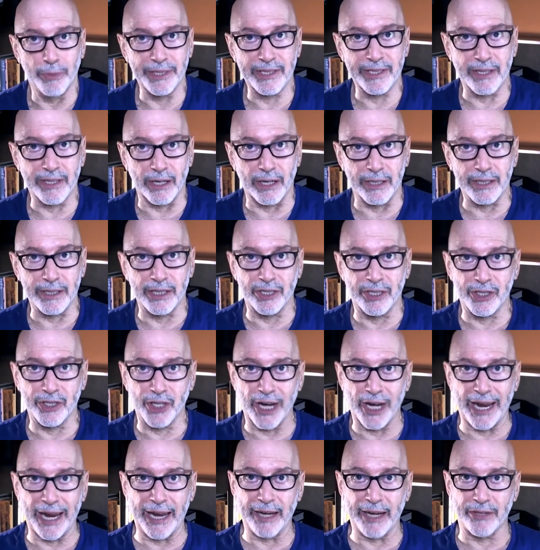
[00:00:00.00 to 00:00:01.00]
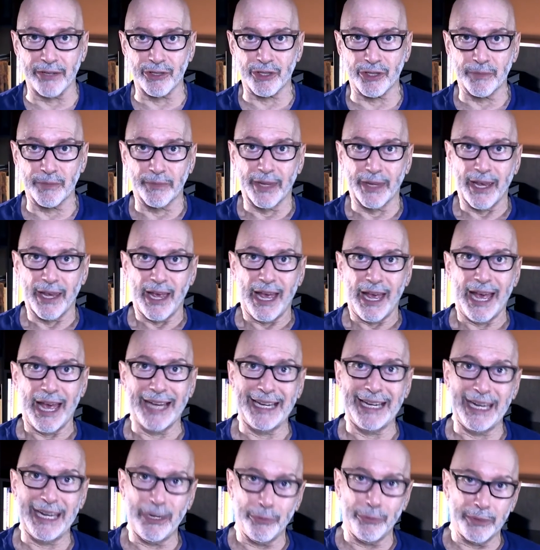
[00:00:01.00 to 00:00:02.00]
would start to change,
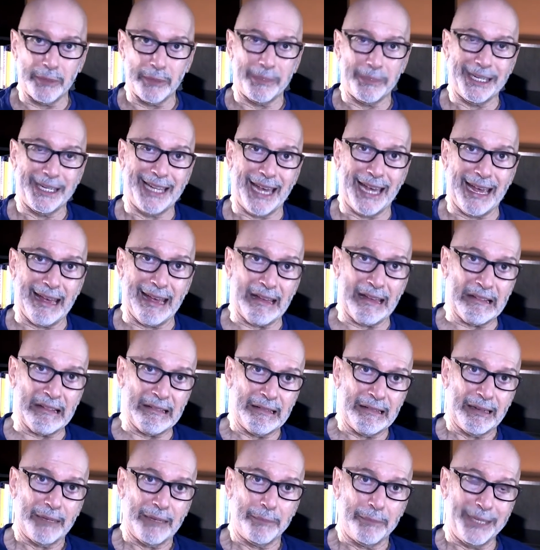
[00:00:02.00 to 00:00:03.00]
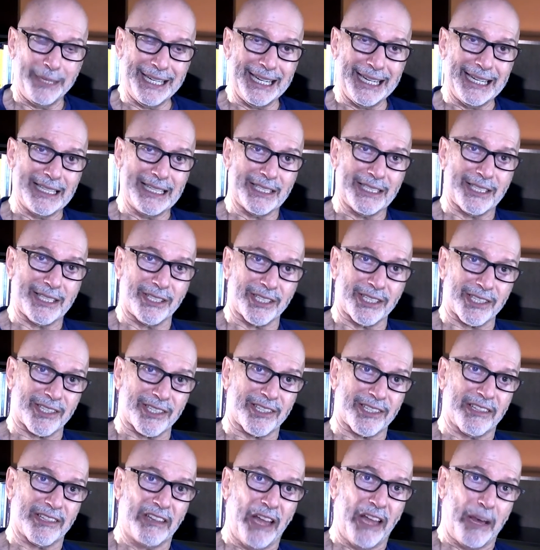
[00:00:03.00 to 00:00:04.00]
and he would begin to
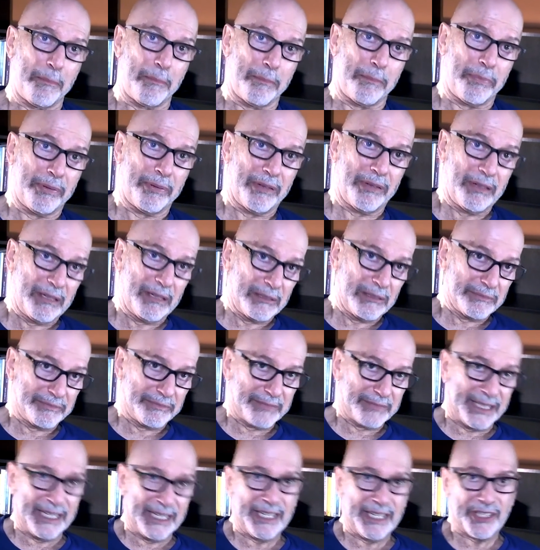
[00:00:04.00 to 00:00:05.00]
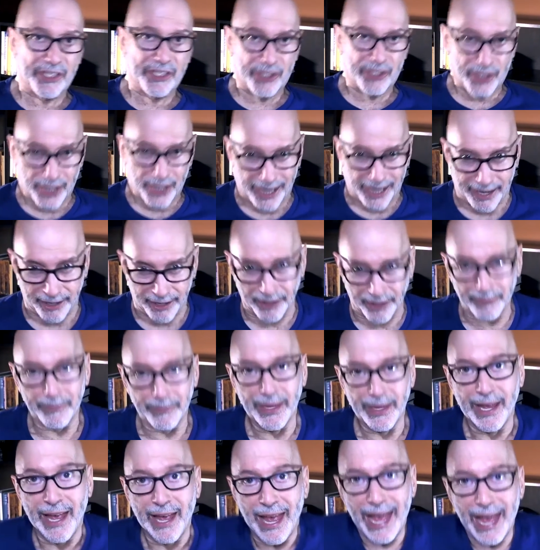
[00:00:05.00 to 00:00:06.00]
slump in his chair.
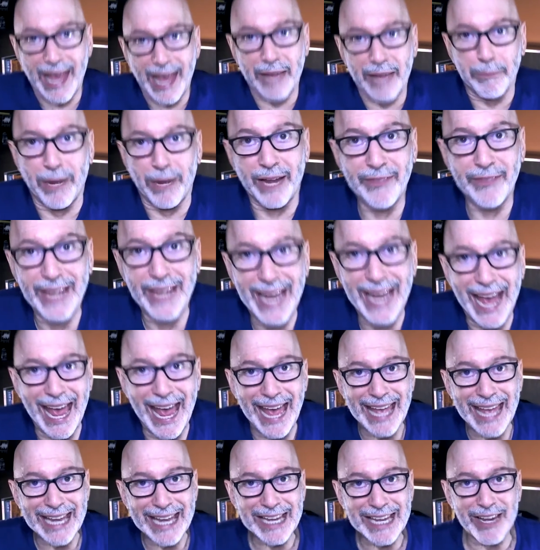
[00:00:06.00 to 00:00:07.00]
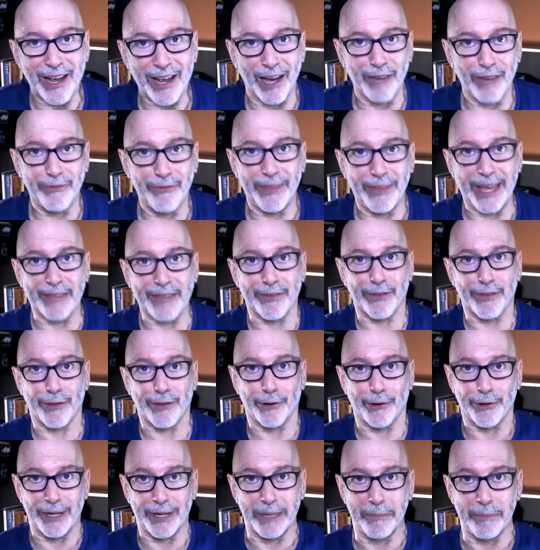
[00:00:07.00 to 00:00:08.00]
And by the end of that
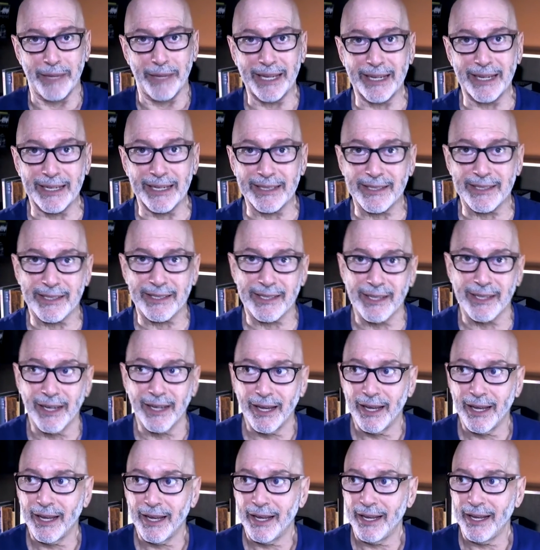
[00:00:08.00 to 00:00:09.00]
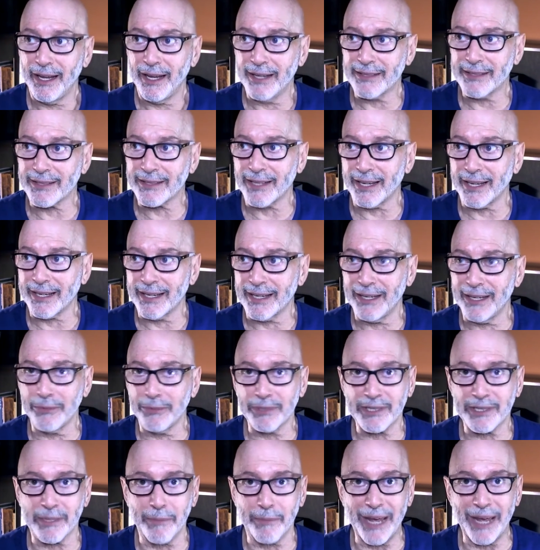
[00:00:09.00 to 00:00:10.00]
30 minutes, it's like he
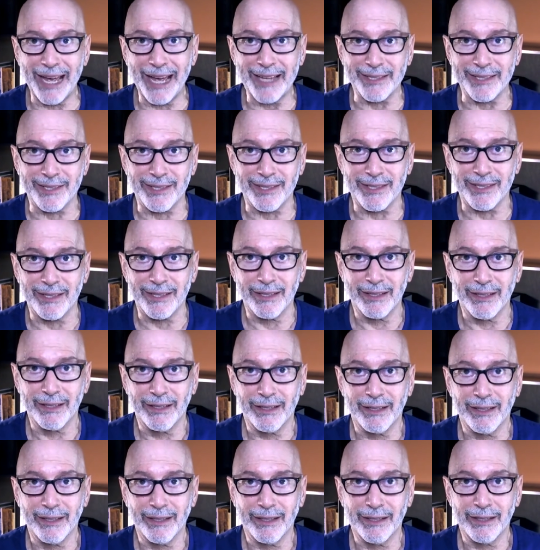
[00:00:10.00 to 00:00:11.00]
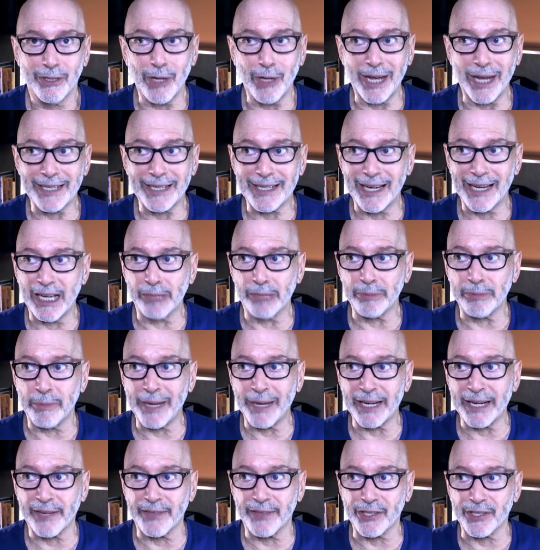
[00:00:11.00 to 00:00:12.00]
was a mess. You had to help him
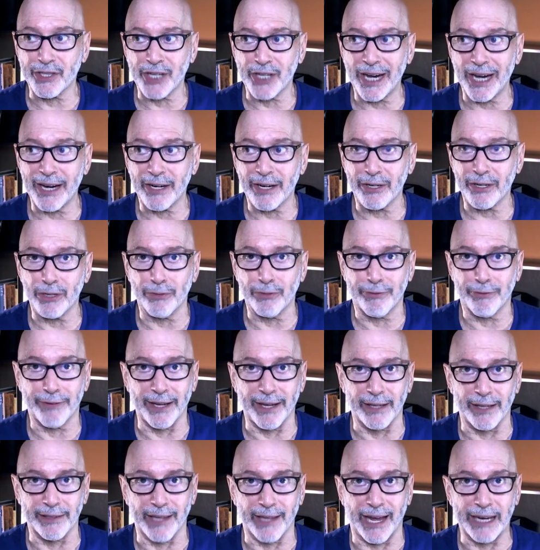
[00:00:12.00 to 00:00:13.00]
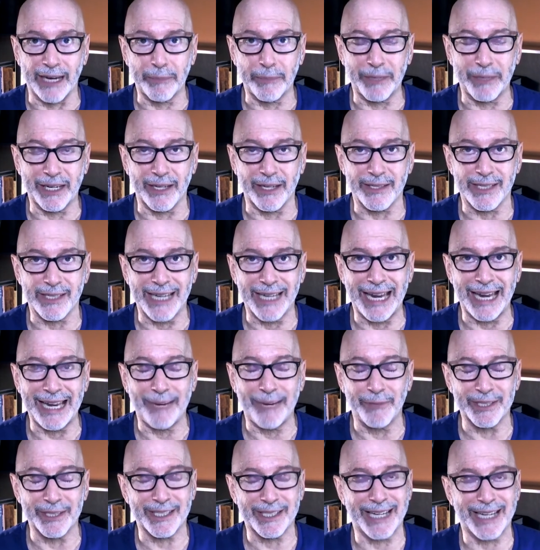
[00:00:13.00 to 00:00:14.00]
out of the chair, you felt like, because he
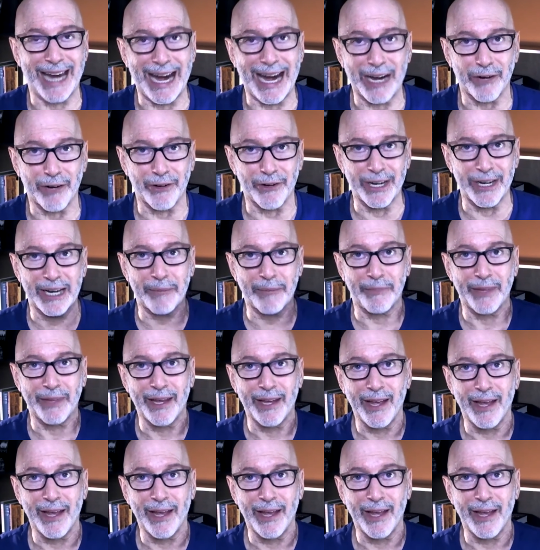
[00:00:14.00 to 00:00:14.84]
was carrying